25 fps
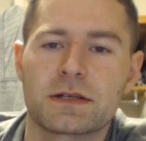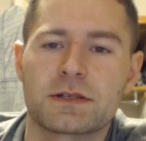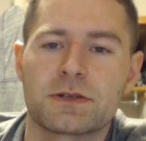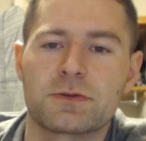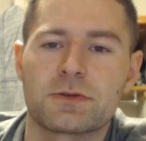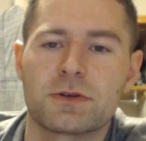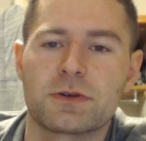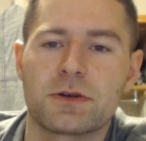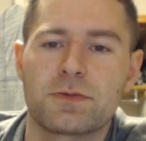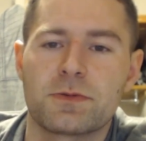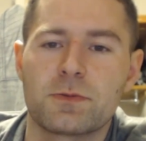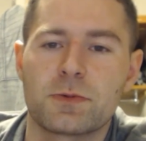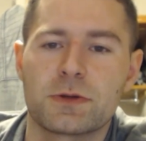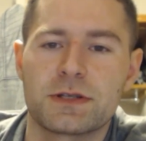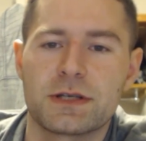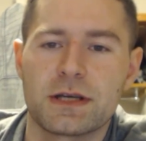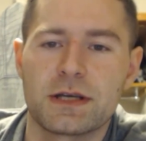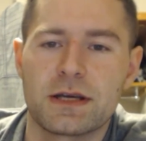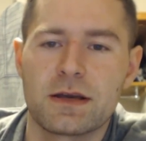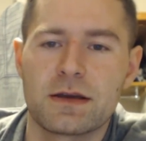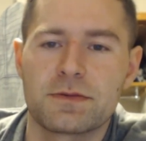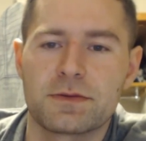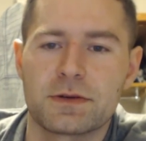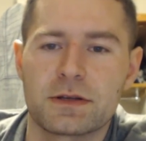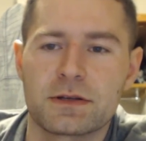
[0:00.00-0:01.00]
Thanks for tripping with
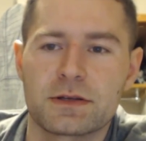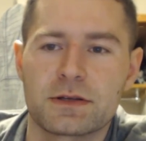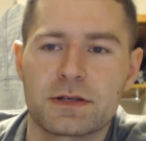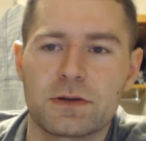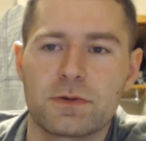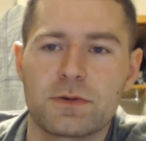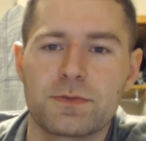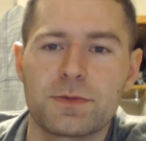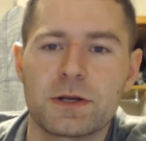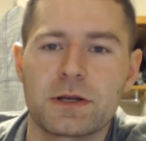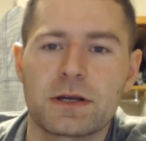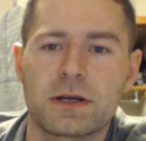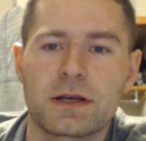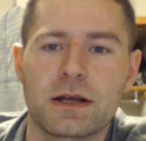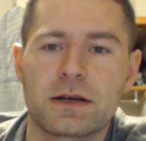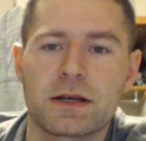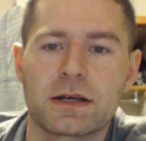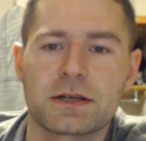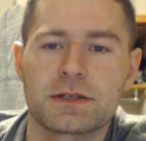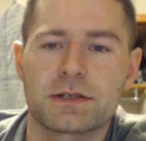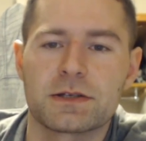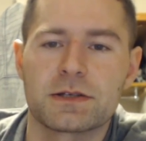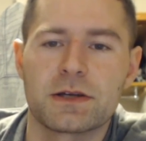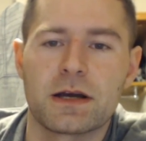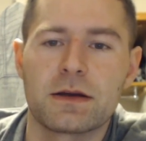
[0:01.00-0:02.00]
Dave. And until we meet again
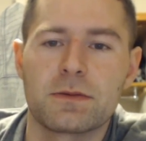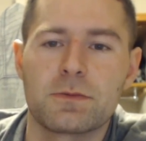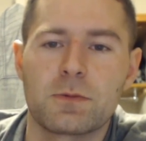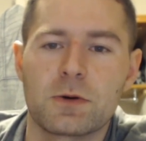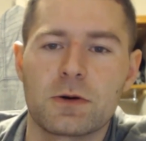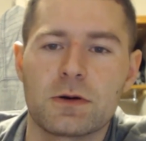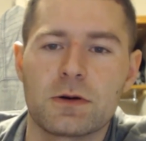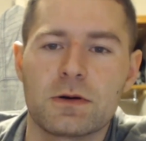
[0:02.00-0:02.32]
next time,